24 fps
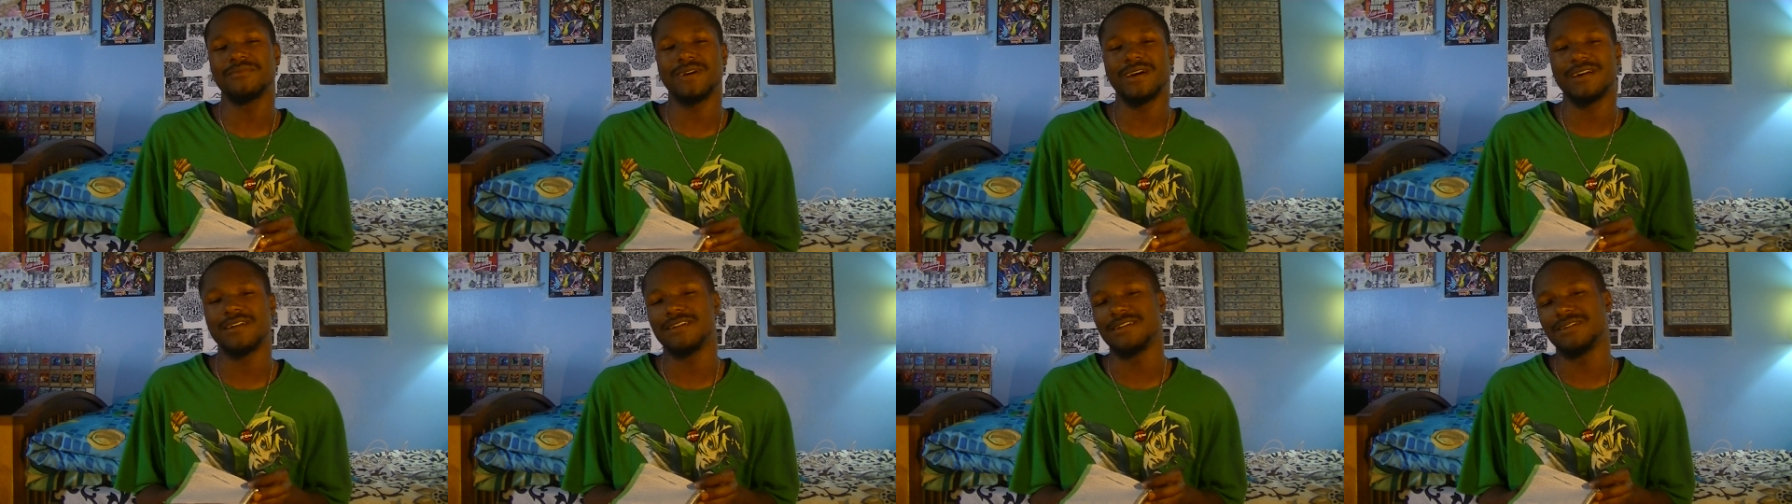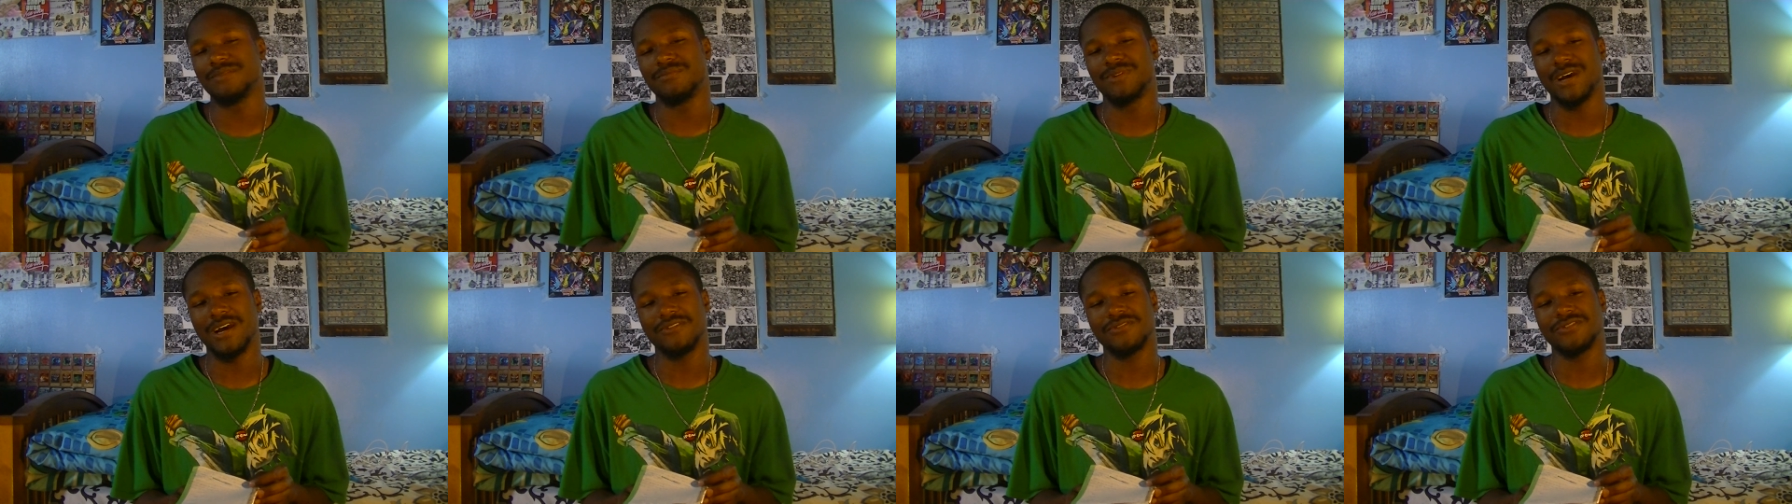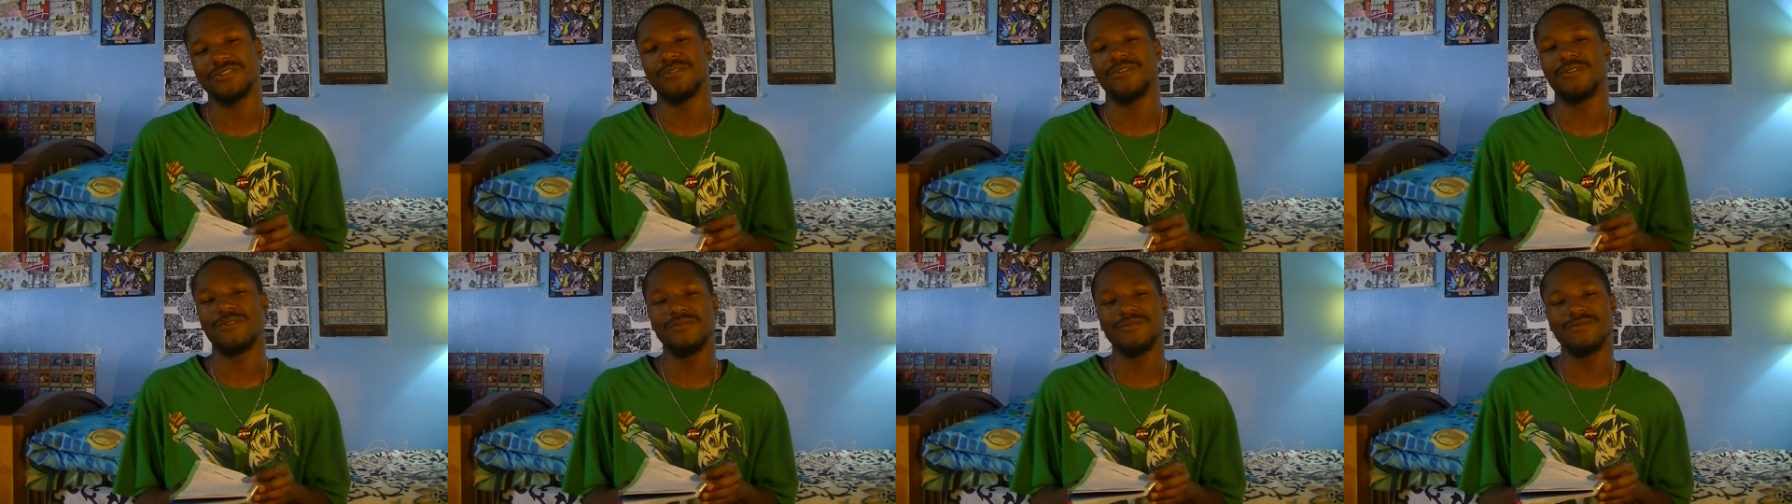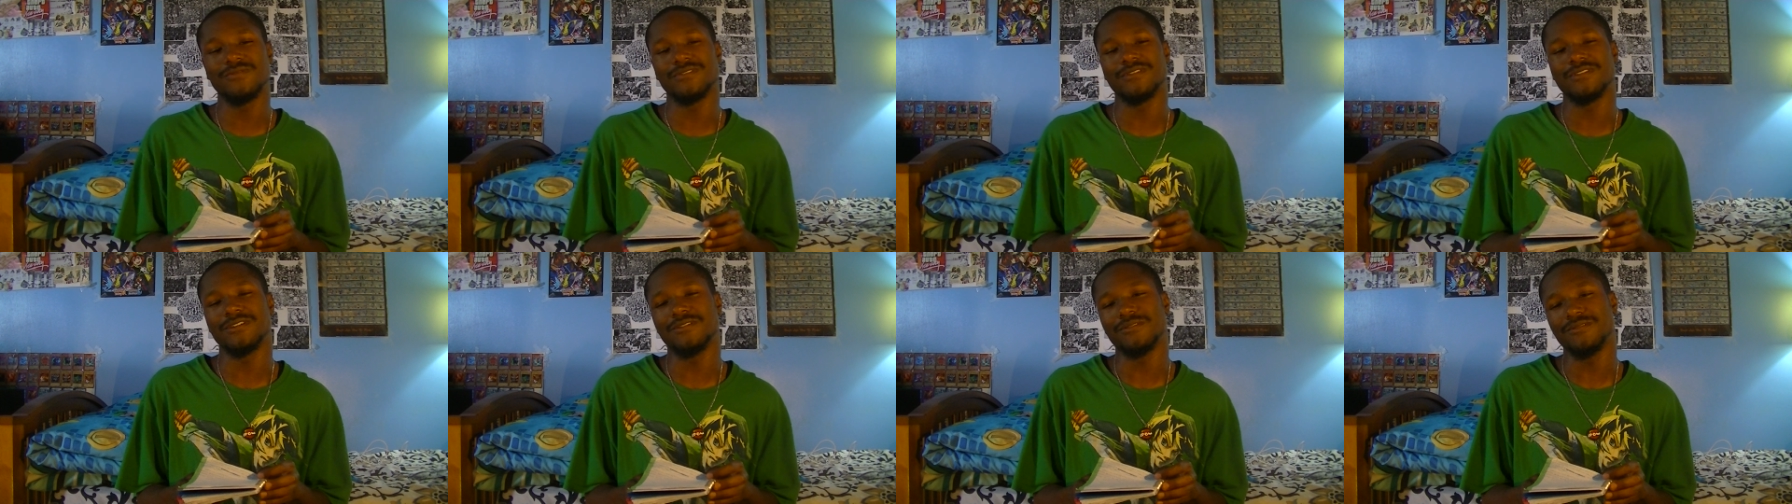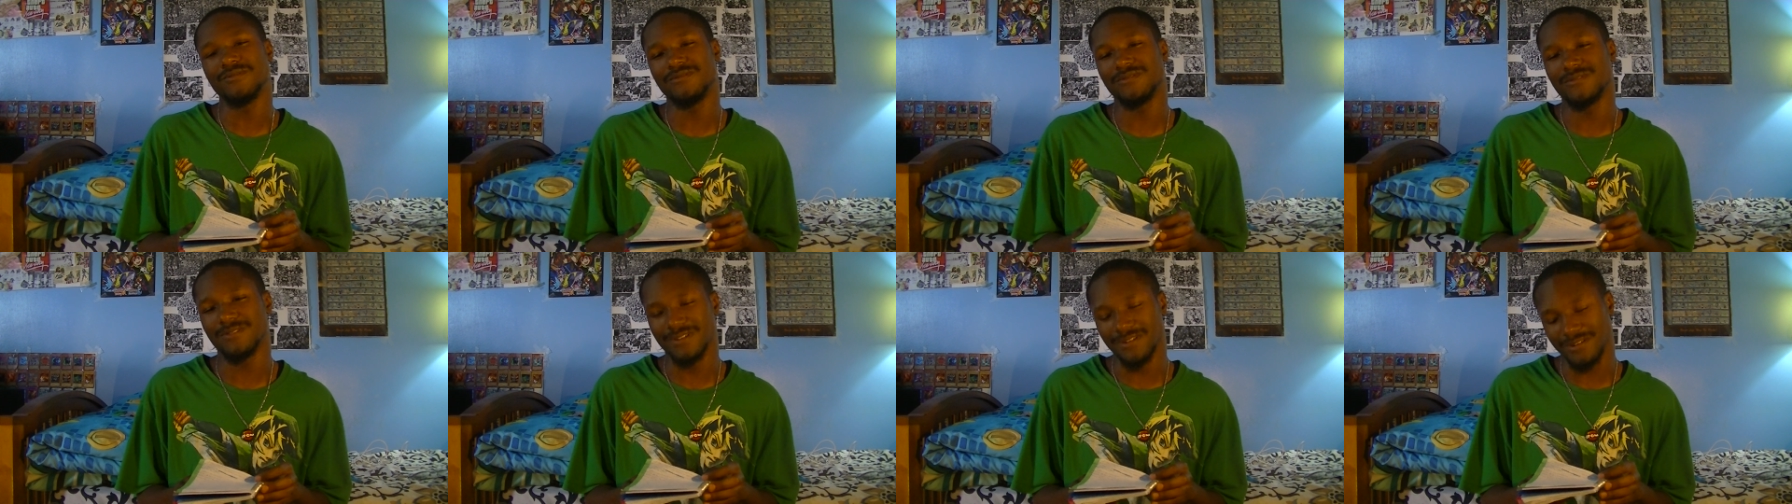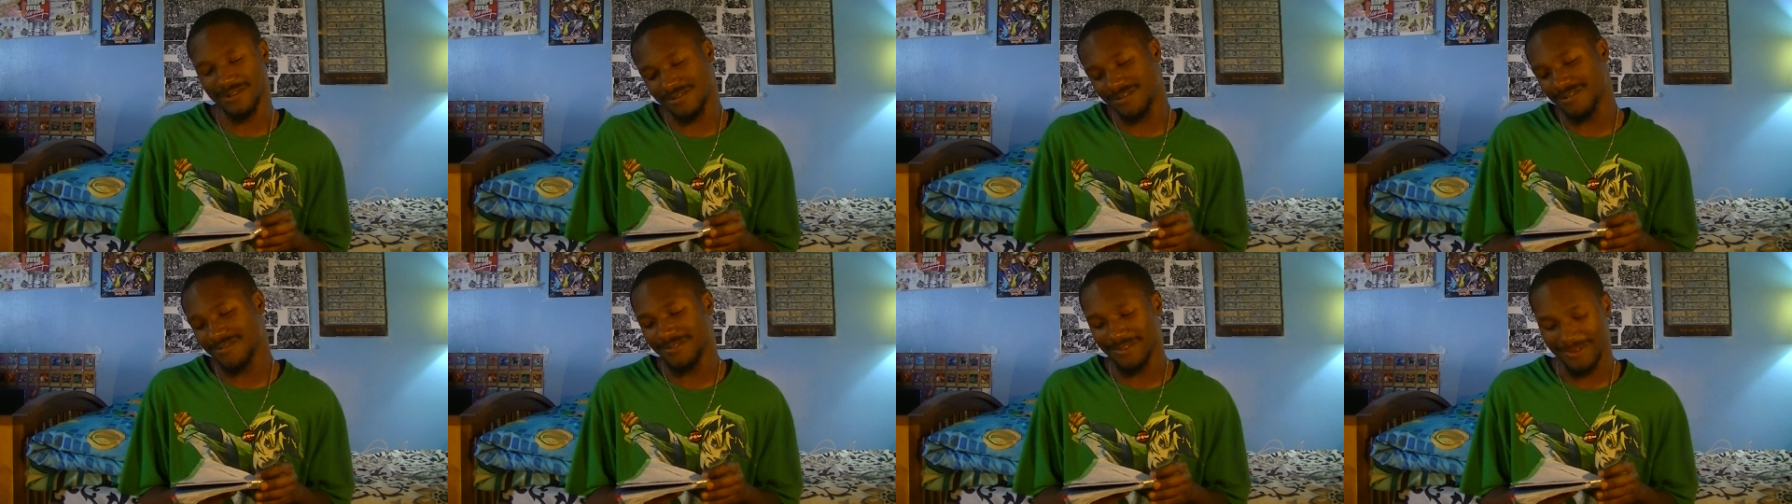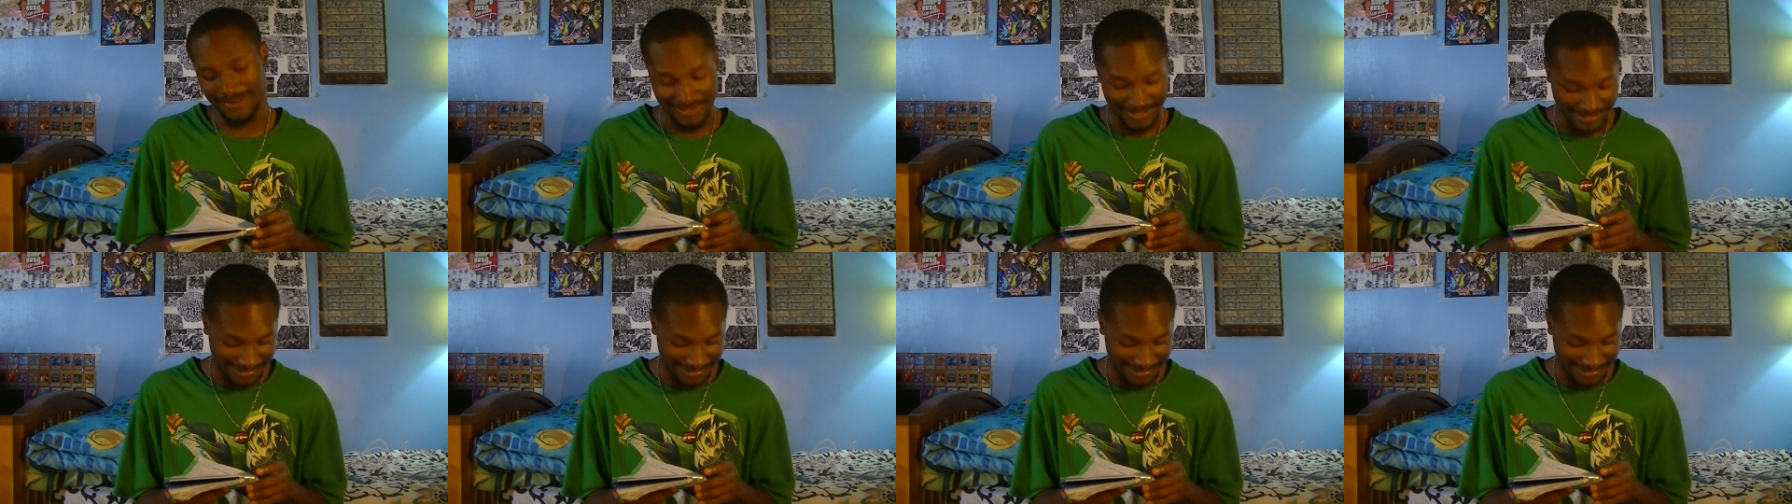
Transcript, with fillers: by uh, Bowser over and over and over